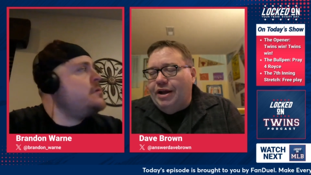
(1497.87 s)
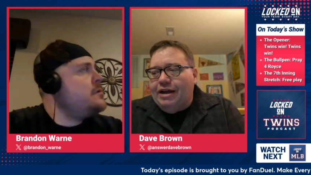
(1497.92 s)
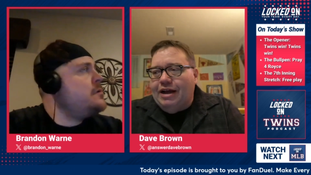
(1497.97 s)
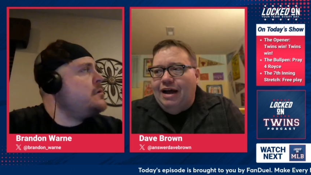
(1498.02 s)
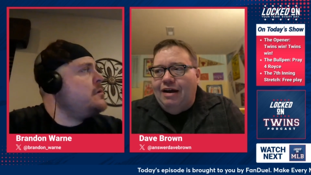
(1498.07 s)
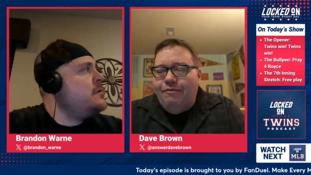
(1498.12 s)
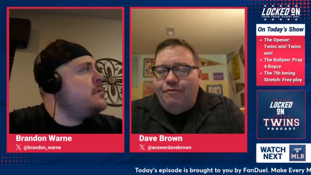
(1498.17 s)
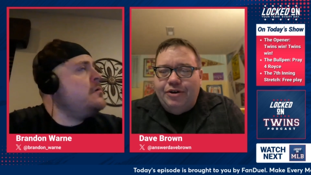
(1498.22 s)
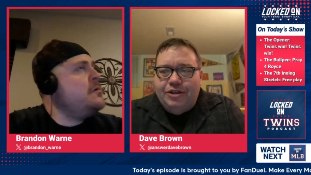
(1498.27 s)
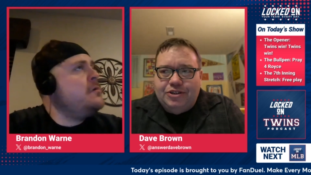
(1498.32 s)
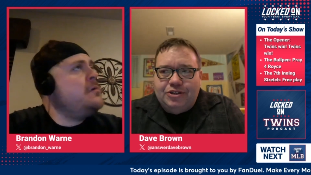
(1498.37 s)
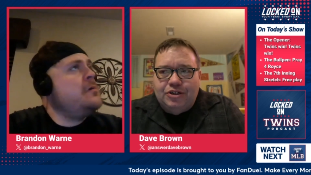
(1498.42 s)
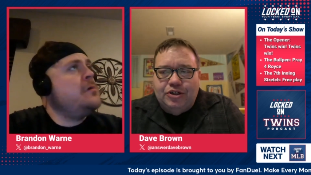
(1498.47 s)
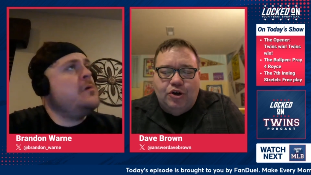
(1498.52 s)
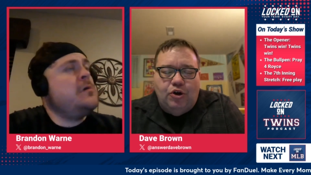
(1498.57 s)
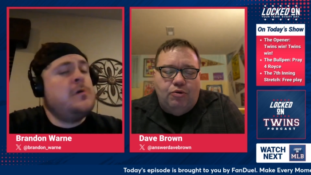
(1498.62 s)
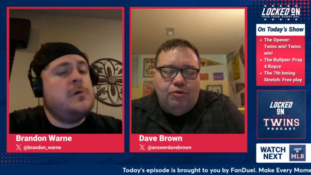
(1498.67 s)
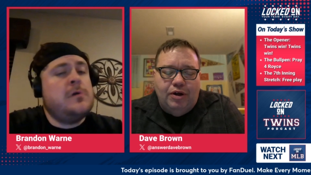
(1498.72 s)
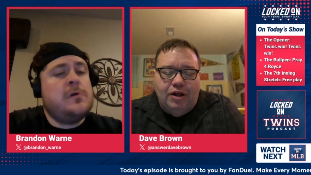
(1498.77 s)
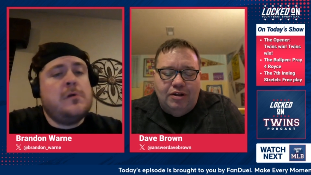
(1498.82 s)
Speaker 1: confidence to
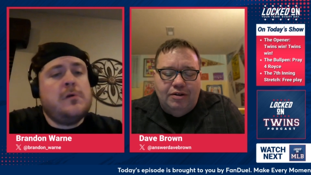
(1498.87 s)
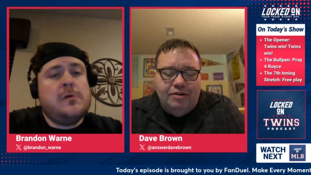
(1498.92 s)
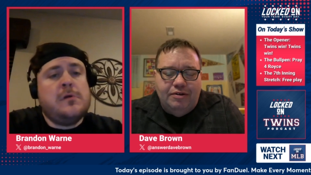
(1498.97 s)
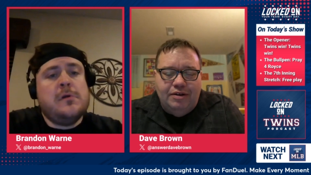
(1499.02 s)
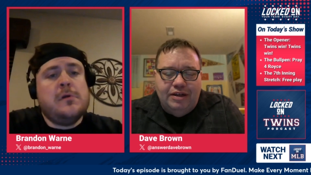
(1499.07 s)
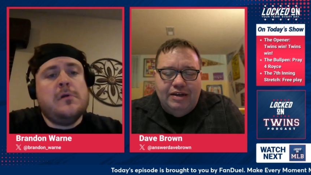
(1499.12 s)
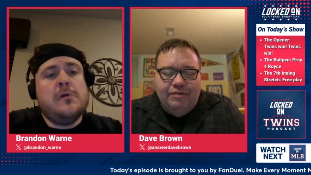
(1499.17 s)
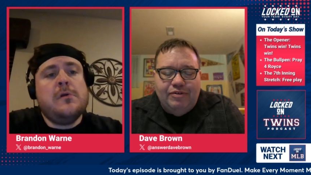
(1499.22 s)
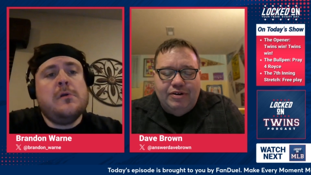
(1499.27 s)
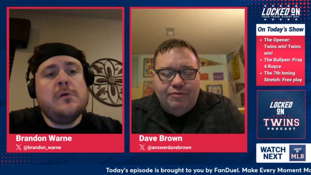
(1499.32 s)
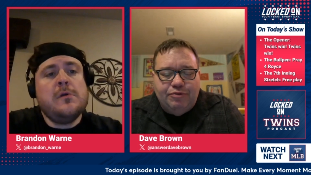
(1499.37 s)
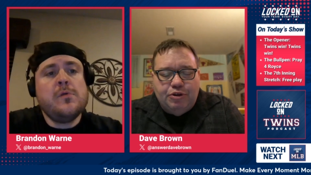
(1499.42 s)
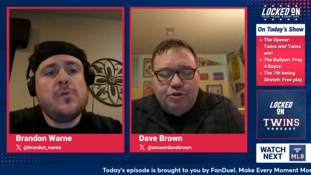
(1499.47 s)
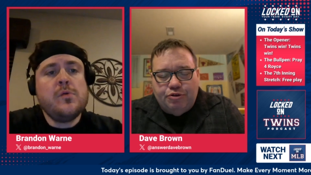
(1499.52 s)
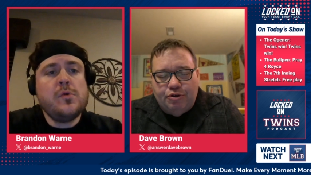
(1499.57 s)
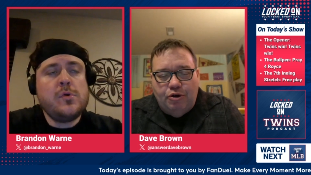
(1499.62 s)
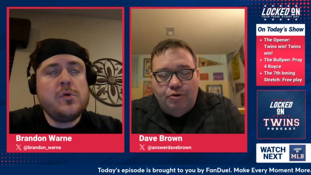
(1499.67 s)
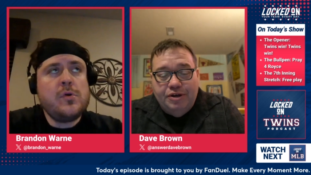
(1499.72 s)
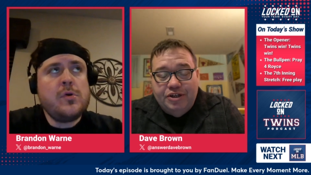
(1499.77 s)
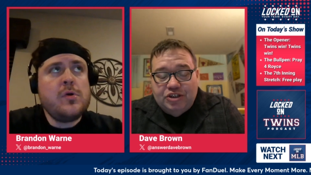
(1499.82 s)
know well, even if the
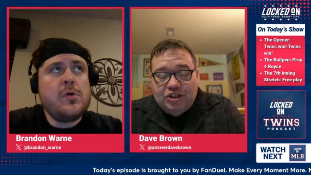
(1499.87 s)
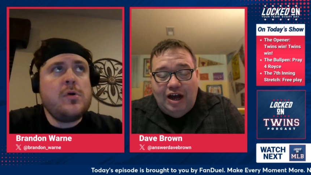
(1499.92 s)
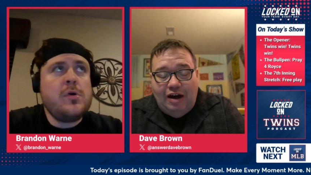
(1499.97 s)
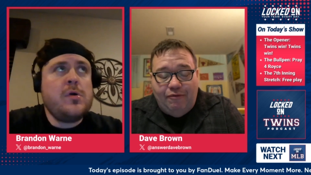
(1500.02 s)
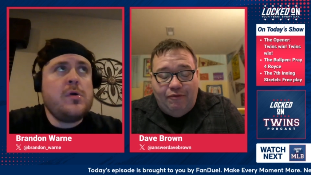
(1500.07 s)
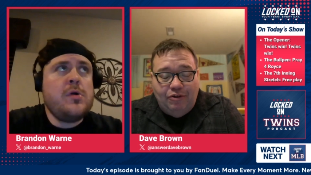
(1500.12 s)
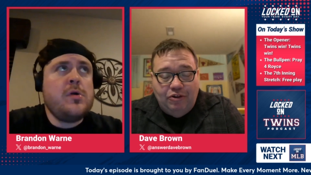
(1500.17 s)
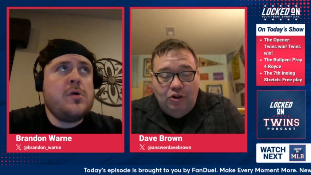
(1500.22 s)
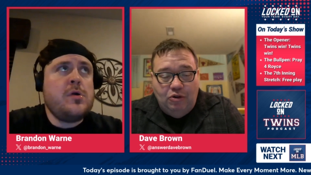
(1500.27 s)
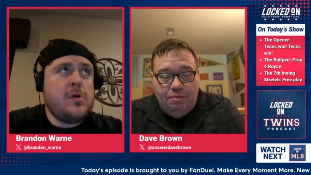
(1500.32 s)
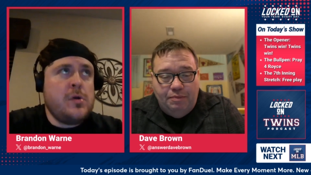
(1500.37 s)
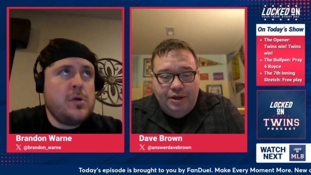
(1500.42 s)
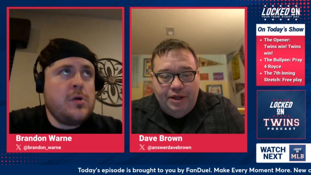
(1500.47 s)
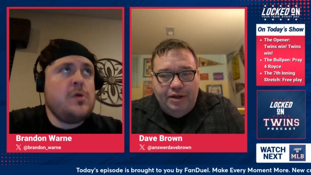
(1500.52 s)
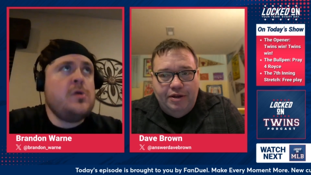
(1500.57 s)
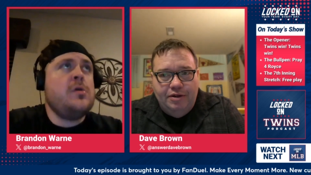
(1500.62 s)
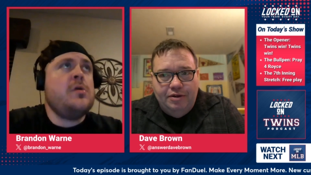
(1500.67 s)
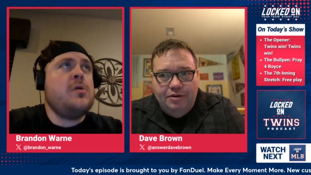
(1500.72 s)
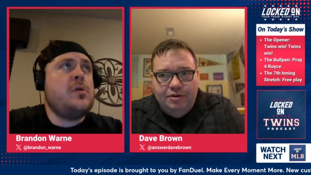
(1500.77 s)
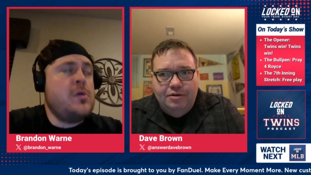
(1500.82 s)
throw is off a little
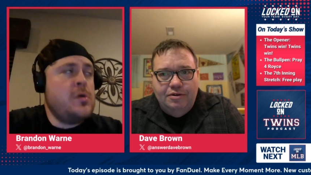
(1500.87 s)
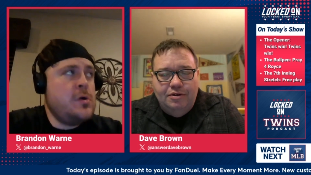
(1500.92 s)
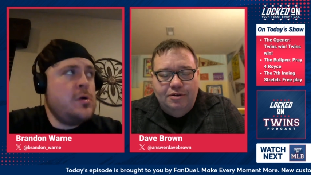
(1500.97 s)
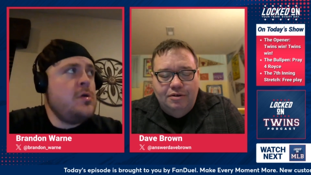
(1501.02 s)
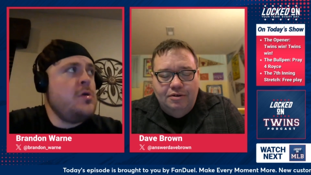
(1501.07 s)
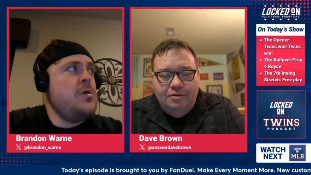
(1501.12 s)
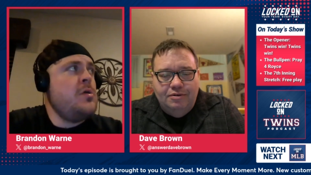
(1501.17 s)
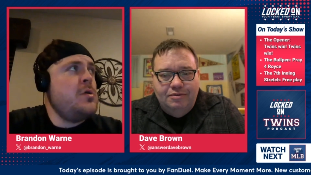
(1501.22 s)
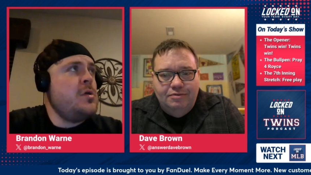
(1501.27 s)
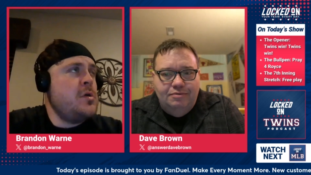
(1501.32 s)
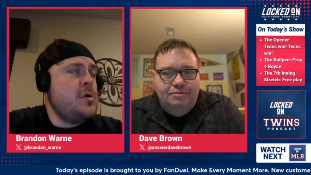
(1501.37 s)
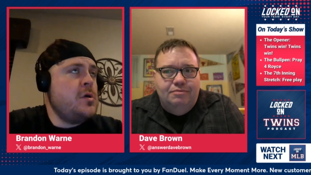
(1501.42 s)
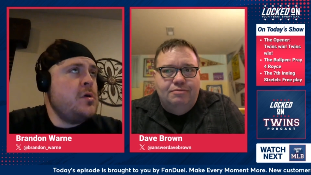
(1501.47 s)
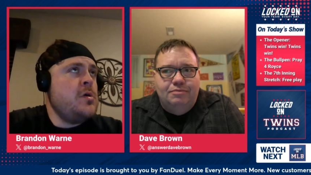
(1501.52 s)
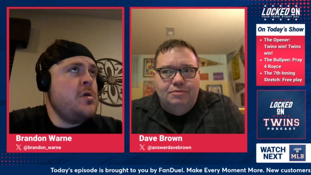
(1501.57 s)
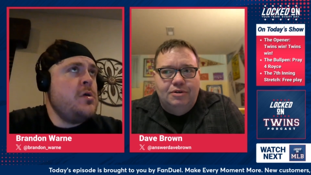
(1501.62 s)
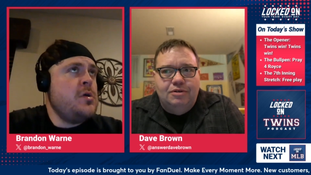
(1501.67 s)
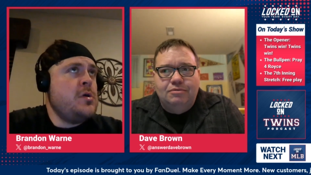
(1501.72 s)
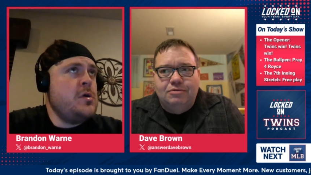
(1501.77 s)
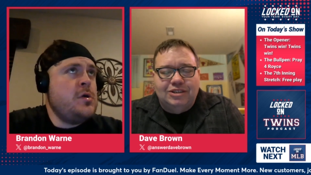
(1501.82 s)
bit,
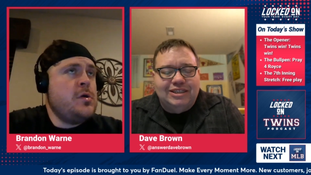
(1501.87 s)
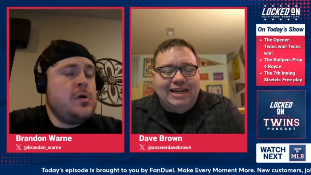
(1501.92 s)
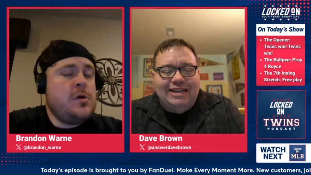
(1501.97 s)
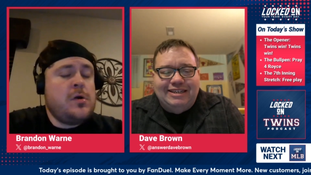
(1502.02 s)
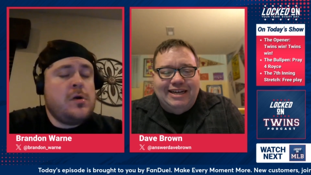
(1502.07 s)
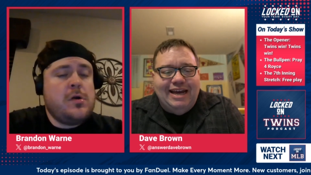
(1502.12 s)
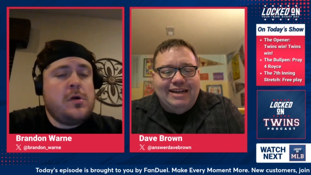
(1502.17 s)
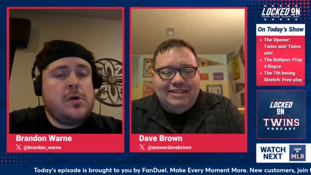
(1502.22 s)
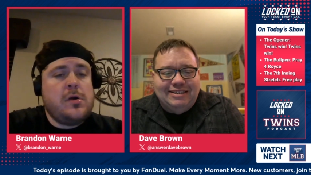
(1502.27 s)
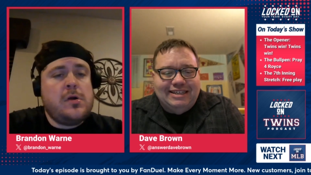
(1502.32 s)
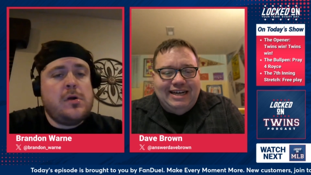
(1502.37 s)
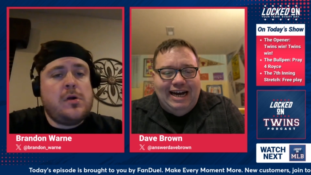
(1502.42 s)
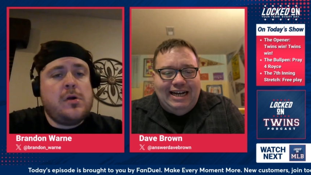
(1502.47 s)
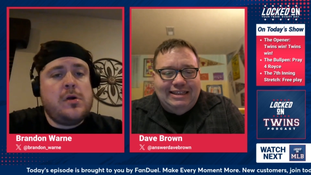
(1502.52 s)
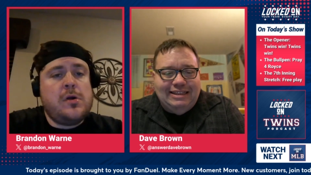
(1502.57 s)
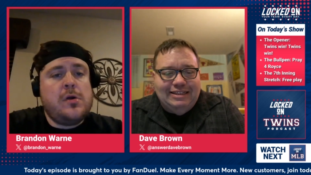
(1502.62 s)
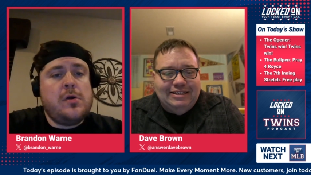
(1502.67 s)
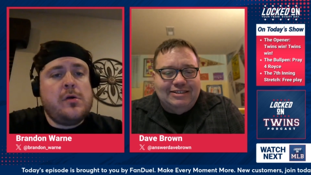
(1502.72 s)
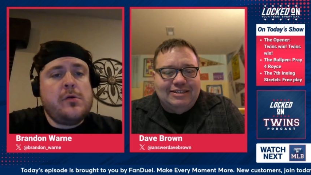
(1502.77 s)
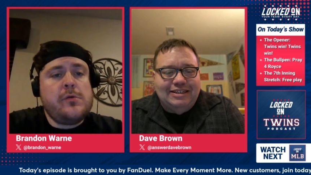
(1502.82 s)
Santana's
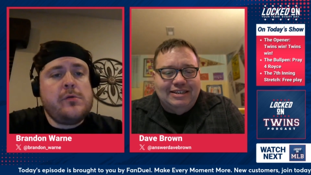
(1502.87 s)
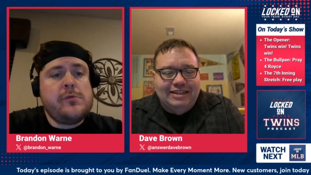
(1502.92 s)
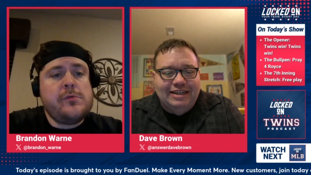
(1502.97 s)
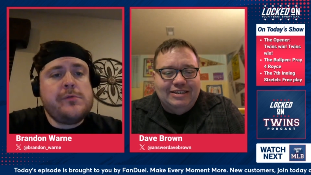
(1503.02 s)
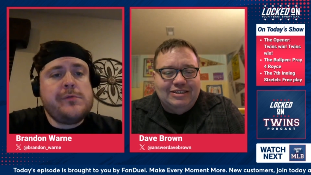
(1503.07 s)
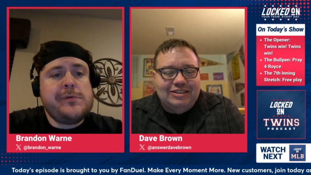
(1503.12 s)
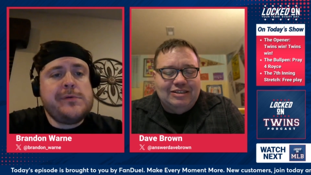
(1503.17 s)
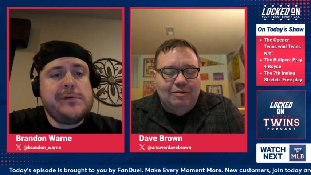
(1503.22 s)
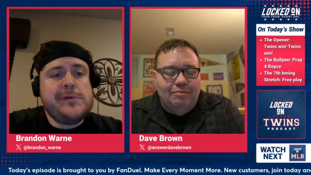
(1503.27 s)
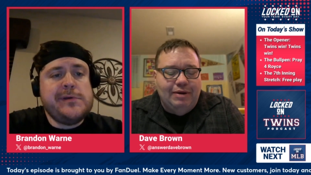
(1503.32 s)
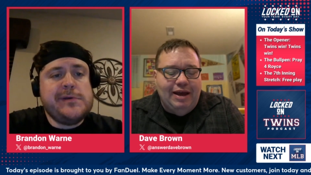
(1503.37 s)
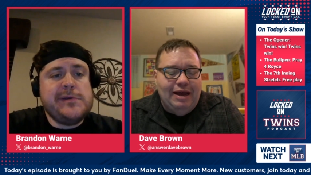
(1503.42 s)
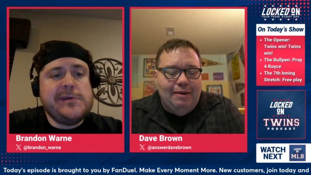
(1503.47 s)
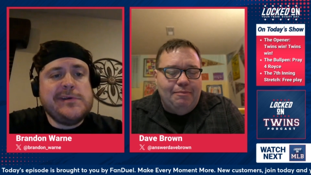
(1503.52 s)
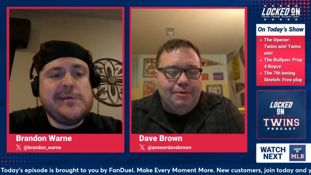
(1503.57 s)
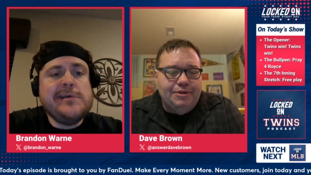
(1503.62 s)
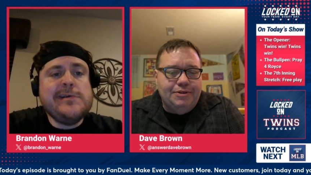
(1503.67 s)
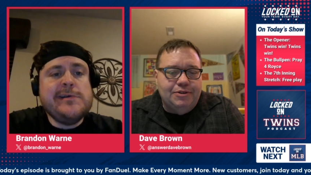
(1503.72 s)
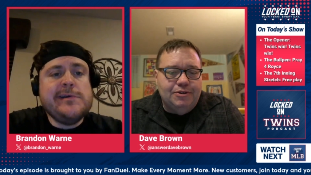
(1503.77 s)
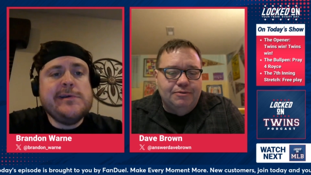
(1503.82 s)
got this in case something
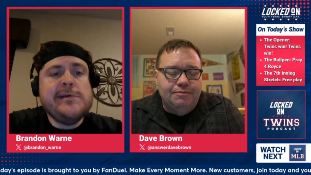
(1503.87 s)
happens.